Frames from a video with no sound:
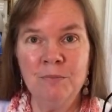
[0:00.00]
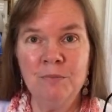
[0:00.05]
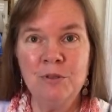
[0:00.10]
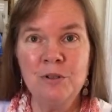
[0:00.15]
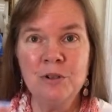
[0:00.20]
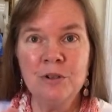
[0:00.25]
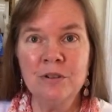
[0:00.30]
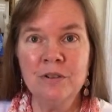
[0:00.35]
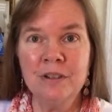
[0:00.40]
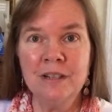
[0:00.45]

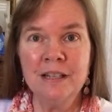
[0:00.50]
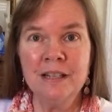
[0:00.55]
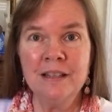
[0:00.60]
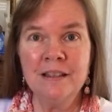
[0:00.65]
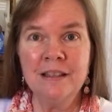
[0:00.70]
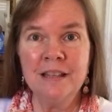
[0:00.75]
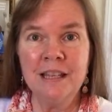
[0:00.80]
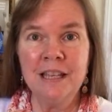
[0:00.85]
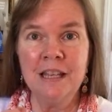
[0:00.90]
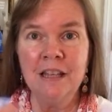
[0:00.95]
during
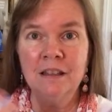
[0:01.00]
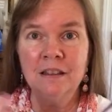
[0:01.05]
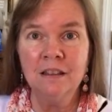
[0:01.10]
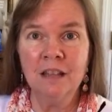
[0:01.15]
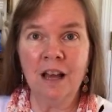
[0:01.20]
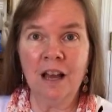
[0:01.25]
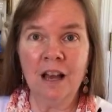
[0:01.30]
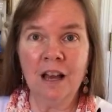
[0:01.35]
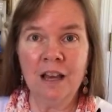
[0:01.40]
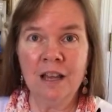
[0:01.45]
the
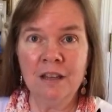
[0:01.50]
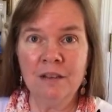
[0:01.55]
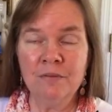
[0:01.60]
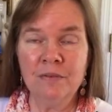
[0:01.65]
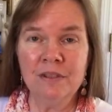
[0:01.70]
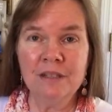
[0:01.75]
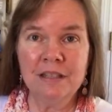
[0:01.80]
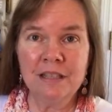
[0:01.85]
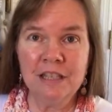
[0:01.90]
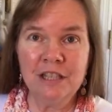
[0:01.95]

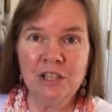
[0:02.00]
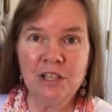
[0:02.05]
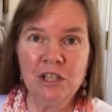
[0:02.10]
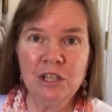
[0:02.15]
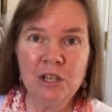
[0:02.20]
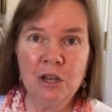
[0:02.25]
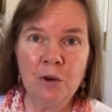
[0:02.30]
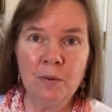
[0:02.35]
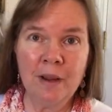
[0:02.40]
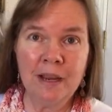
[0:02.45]
live
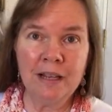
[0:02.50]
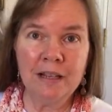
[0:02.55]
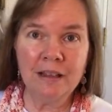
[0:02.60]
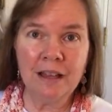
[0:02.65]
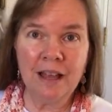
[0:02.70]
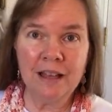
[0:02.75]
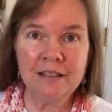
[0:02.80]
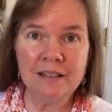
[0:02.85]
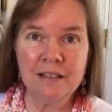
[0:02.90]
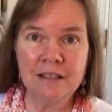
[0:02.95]
CGOA
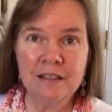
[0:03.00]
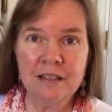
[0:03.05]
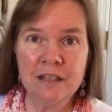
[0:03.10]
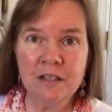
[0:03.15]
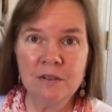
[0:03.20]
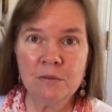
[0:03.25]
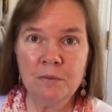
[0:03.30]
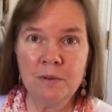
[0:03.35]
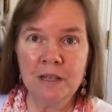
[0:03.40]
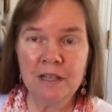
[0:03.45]
classes
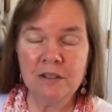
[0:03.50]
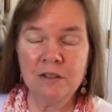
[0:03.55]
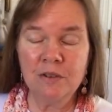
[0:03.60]
this week.